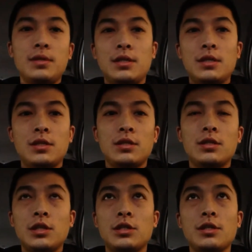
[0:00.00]
This is
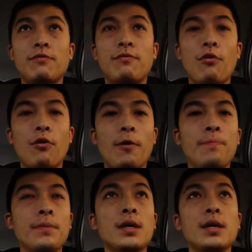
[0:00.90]
essentially for
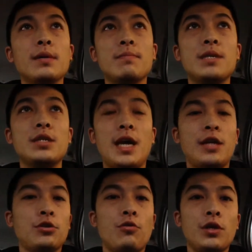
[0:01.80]
me to
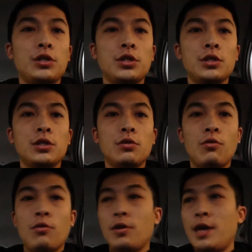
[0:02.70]
answer questions
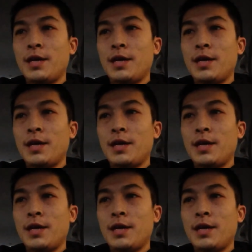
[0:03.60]
or